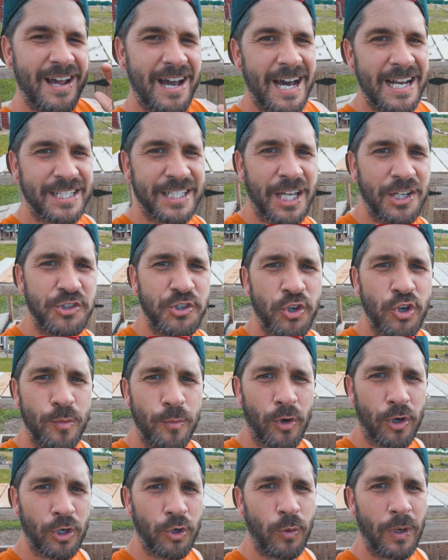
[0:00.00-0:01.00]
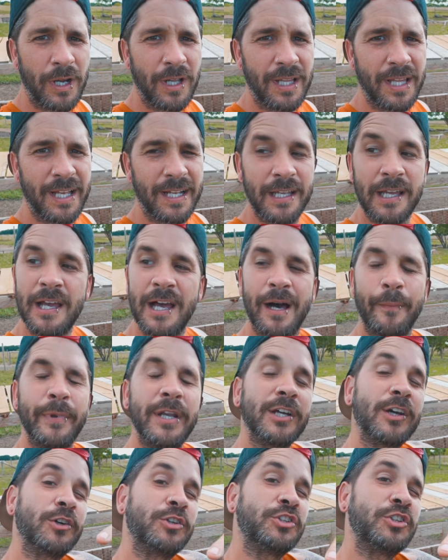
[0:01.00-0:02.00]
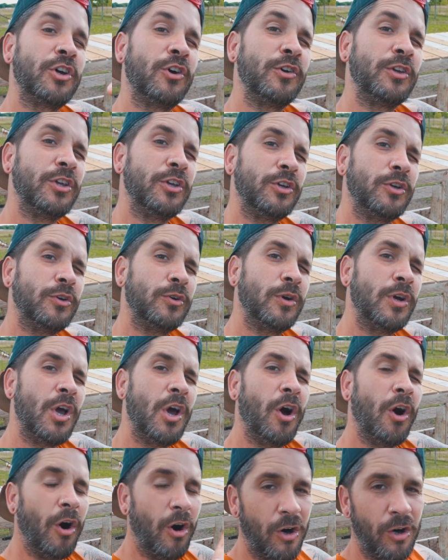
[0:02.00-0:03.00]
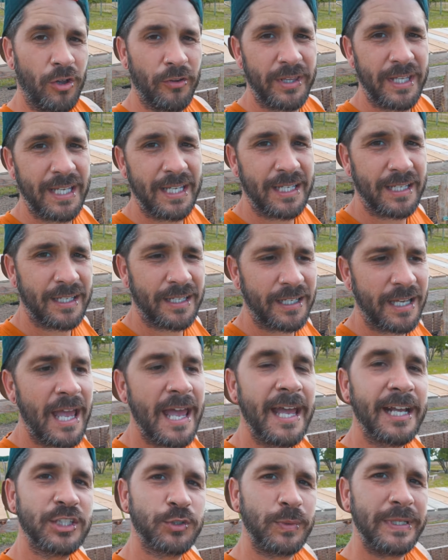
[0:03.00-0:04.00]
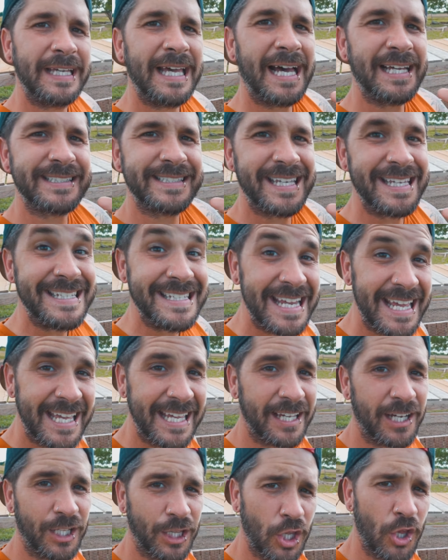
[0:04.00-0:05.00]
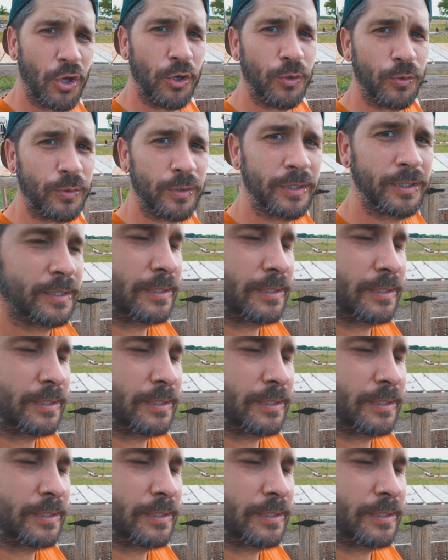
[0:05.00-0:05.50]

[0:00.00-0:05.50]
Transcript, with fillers: I just got two more quail egg. I'm gonna go show you all the uh, eggs we got today alone.